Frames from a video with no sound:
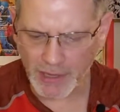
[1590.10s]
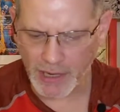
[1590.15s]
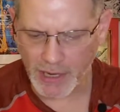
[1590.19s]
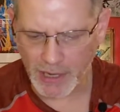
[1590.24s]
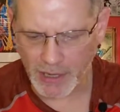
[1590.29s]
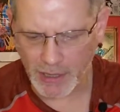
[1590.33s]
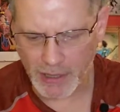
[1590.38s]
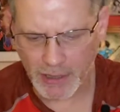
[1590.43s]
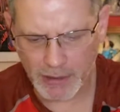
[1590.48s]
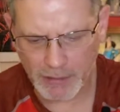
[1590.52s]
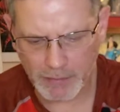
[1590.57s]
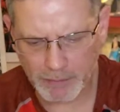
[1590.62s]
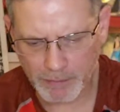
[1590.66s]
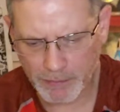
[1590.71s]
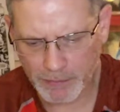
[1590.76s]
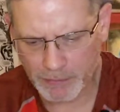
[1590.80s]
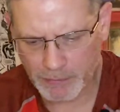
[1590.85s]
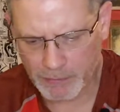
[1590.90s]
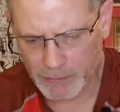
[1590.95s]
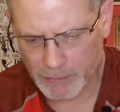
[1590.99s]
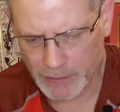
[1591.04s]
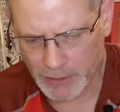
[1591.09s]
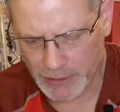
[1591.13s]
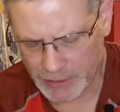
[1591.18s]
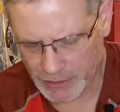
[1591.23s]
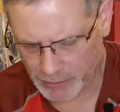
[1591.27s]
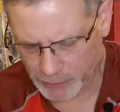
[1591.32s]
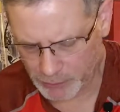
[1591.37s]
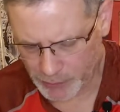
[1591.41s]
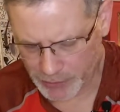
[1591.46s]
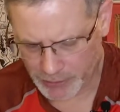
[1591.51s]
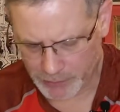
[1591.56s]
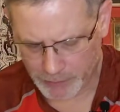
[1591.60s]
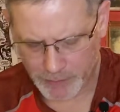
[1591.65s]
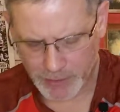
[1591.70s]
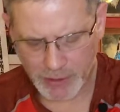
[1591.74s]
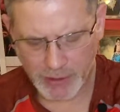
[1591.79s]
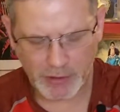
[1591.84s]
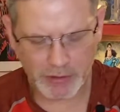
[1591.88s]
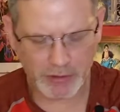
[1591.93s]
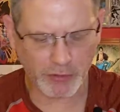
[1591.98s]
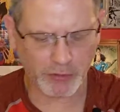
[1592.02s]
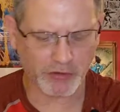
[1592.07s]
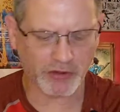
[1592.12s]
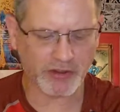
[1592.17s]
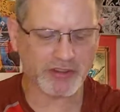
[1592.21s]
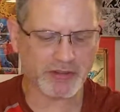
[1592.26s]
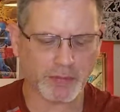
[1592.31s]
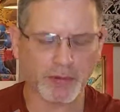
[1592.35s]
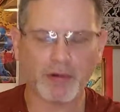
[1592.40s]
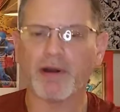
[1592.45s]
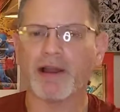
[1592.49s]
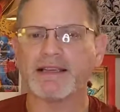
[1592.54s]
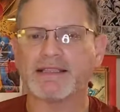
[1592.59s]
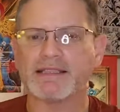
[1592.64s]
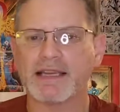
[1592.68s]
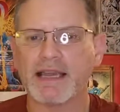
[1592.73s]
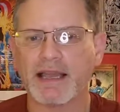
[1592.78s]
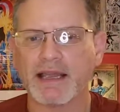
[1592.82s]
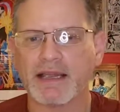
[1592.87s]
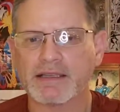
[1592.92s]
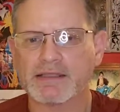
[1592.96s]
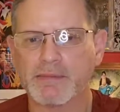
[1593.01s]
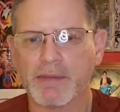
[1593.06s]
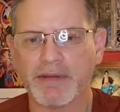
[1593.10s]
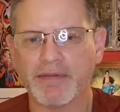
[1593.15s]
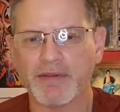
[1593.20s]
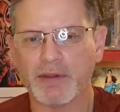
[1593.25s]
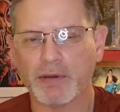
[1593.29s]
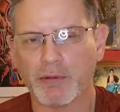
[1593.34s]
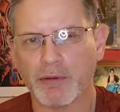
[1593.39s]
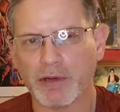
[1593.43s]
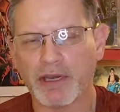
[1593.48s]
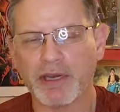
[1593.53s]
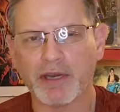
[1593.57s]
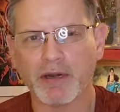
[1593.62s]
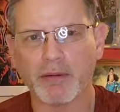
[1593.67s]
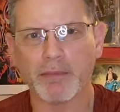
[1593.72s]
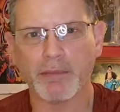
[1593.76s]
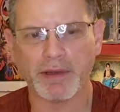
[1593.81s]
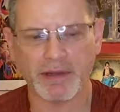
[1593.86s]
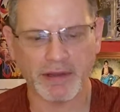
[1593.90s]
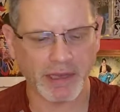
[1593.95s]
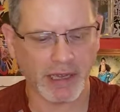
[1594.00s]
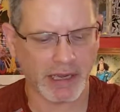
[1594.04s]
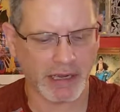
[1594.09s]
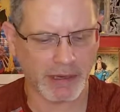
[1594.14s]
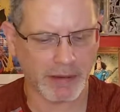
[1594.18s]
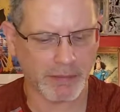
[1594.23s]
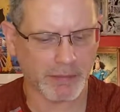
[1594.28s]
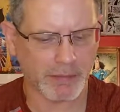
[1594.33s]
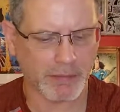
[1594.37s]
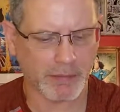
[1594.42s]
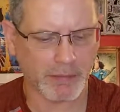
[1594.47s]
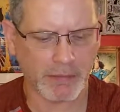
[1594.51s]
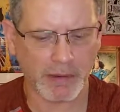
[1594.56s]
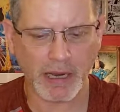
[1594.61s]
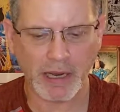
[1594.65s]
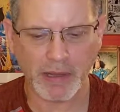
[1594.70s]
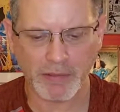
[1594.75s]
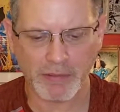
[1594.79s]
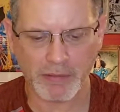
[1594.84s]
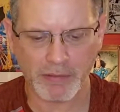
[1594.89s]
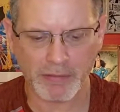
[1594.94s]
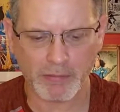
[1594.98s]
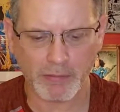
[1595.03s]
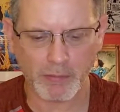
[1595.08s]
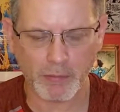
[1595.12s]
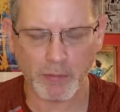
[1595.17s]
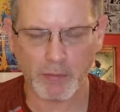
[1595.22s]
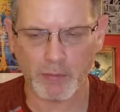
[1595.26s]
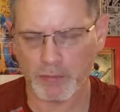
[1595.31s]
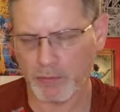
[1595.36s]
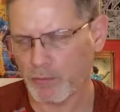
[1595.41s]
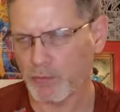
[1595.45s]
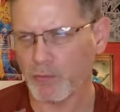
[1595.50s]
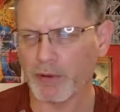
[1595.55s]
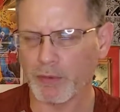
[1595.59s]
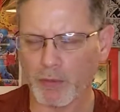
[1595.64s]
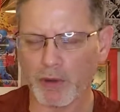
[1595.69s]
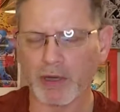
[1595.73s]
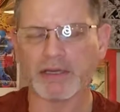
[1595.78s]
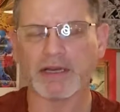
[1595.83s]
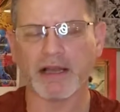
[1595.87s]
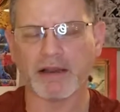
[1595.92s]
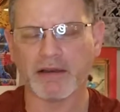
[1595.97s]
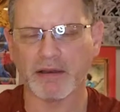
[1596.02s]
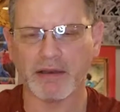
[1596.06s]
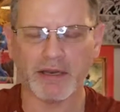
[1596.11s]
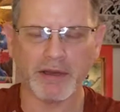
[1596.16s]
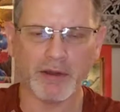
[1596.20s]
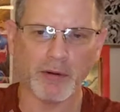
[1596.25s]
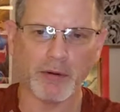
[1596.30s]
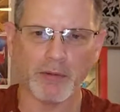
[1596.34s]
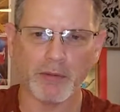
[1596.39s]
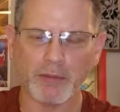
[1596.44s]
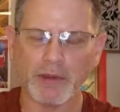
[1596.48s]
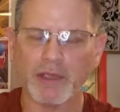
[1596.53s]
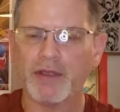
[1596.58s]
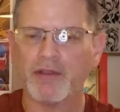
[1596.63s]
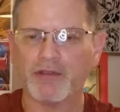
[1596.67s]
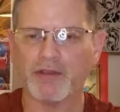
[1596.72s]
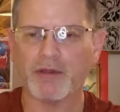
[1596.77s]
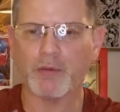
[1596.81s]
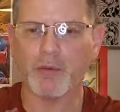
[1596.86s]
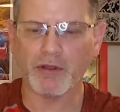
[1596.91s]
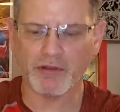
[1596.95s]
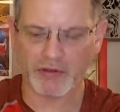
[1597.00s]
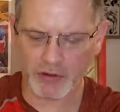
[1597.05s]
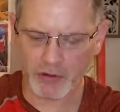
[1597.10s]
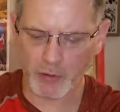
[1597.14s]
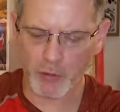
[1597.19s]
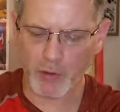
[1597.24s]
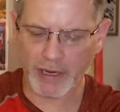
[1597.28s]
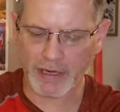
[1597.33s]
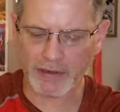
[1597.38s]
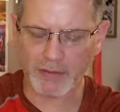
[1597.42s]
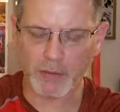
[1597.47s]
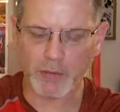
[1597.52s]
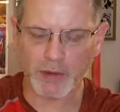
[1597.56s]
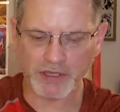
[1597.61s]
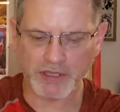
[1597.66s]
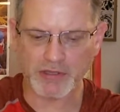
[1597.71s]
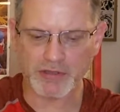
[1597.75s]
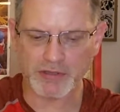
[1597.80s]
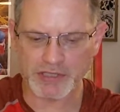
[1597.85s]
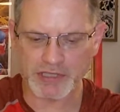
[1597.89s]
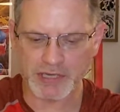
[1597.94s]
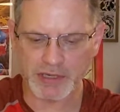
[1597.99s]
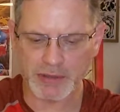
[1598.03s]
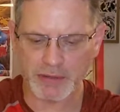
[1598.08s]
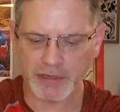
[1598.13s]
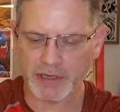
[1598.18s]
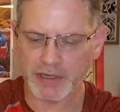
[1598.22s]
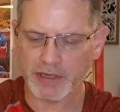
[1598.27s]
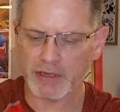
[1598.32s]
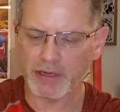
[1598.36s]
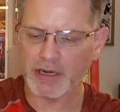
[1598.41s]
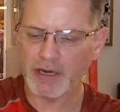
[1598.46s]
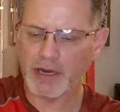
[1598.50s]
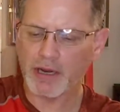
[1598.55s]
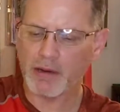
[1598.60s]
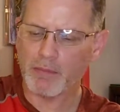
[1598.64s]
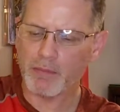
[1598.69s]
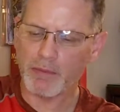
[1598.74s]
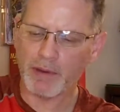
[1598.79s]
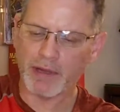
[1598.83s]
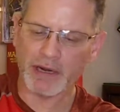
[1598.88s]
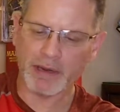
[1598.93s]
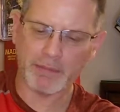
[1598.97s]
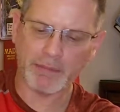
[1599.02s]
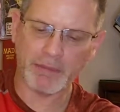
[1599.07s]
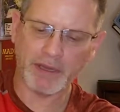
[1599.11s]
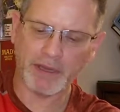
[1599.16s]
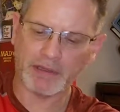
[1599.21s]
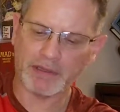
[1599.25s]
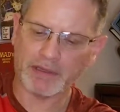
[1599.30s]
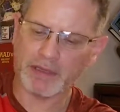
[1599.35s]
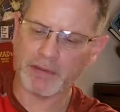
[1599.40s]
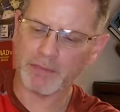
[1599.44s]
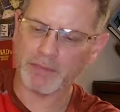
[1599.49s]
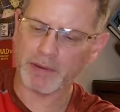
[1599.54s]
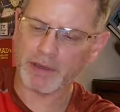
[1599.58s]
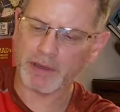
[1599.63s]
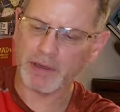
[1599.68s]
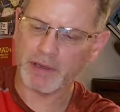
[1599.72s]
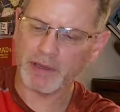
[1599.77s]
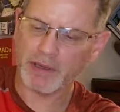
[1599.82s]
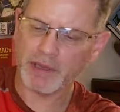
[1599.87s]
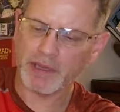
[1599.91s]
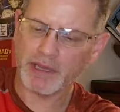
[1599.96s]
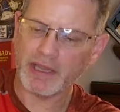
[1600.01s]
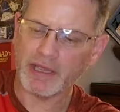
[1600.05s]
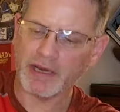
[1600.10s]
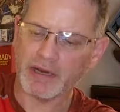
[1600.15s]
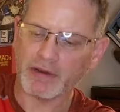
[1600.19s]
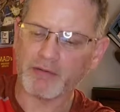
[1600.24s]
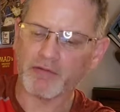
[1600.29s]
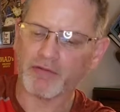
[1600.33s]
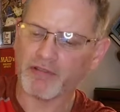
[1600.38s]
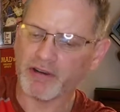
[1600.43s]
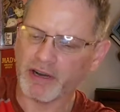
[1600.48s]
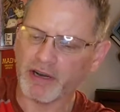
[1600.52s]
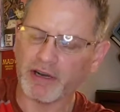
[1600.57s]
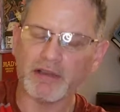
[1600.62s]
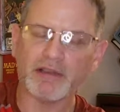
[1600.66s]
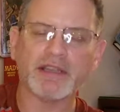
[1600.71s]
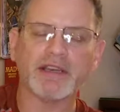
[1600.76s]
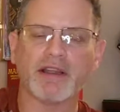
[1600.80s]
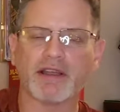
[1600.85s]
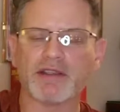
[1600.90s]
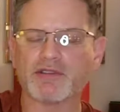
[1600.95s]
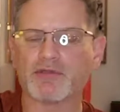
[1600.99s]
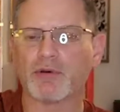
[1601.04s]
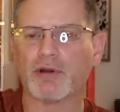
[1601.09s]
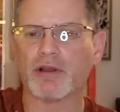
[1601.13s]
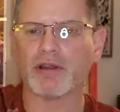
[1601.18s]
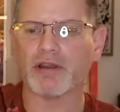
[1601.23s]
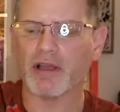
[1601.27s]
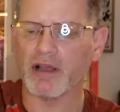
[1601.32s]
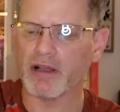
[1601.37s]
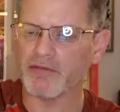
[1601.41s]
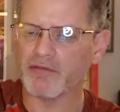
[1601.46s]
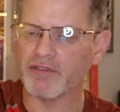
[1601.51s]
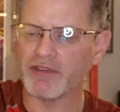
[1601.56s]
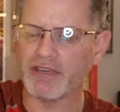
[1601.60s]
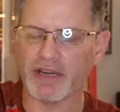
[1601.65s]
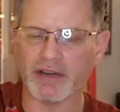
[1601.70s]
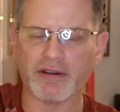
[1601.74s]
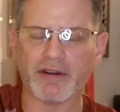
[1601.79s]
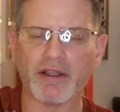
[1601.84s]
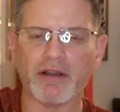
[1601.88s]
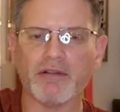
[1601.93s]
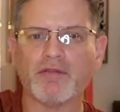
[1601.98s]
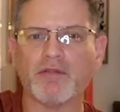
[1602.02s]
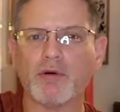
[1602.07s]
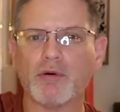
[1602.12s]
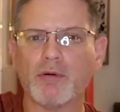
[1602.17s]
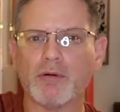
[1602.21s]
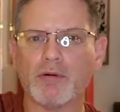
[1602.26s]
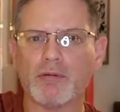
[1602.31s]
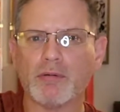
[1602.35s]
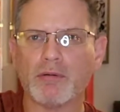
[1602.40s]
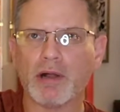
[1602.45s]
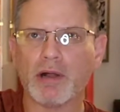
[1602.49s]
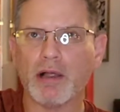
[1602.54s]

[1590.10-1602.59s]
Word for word: um, again, we you'll see some price tags maybe on here, but uh, we worked out a deal, so it wasn't quite what you see on here. But I picked up. He had a really nice run of Daredevil,